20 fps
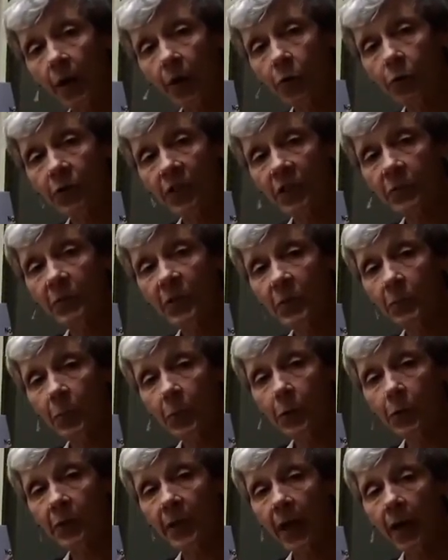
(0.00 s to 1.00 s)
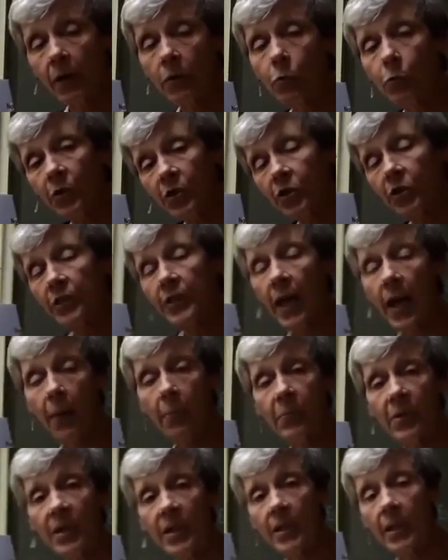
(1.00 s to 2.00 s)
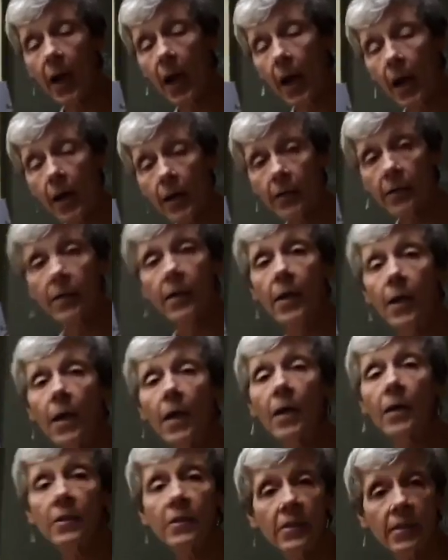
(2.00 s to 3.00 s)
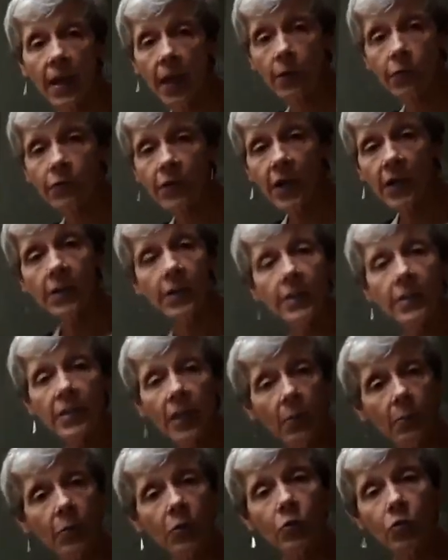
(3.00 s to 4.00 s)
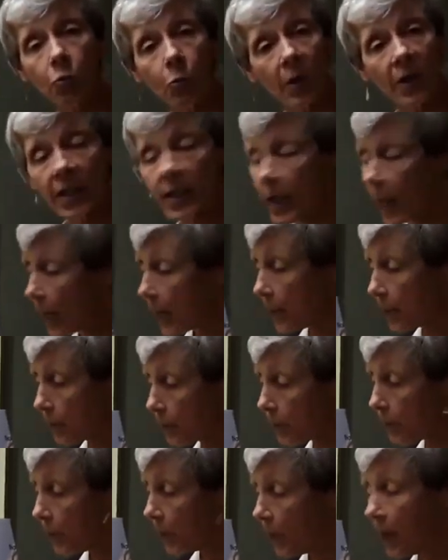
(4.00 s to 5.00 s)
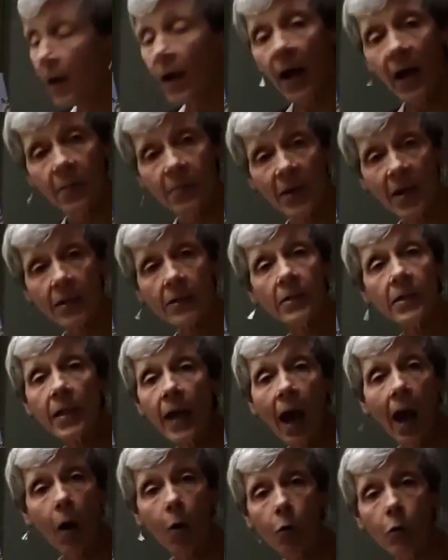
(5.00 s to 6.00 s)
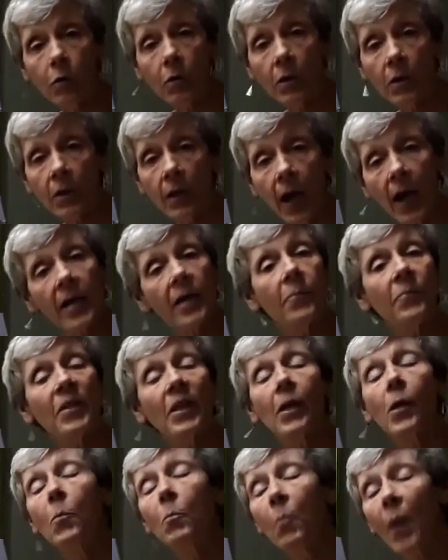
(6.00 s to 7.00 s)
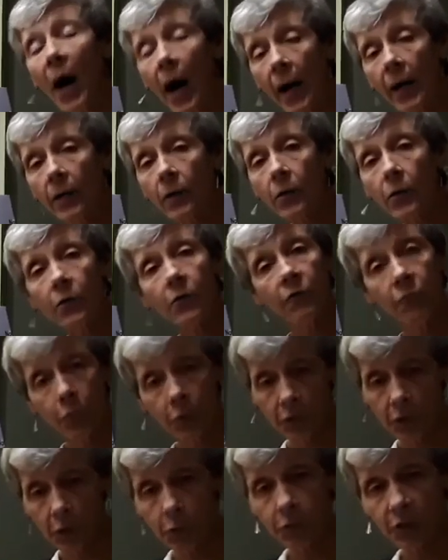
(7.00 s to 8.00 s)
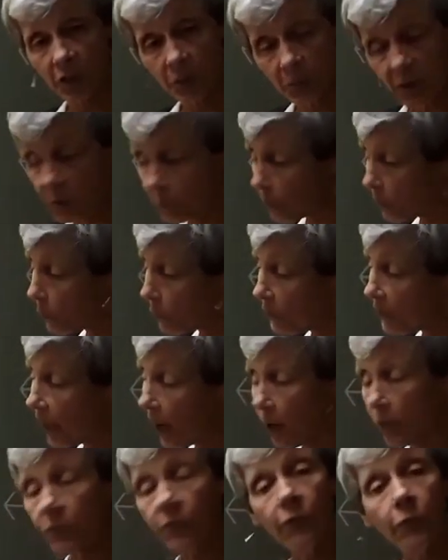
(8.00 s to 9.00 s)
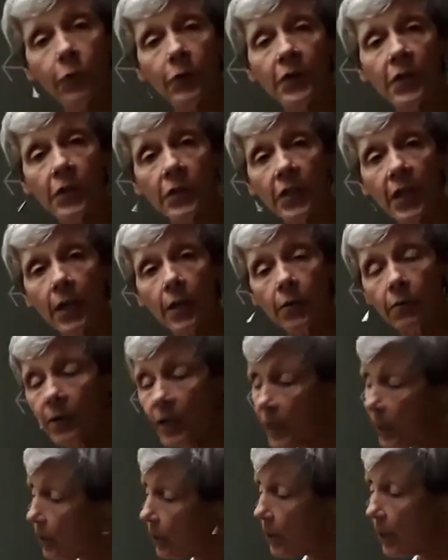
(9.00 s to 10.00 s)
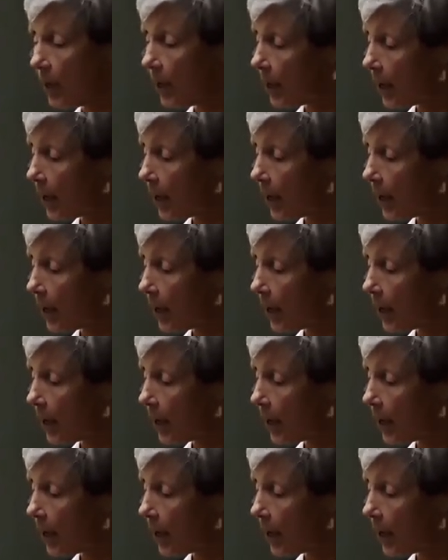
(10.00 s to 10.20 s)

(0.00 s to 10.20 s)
our Christmas bird count, which is happening on Saturday, December twenty-eighth. I'm Nancy Howell. I am the compiler for the Christmas bird count for this area.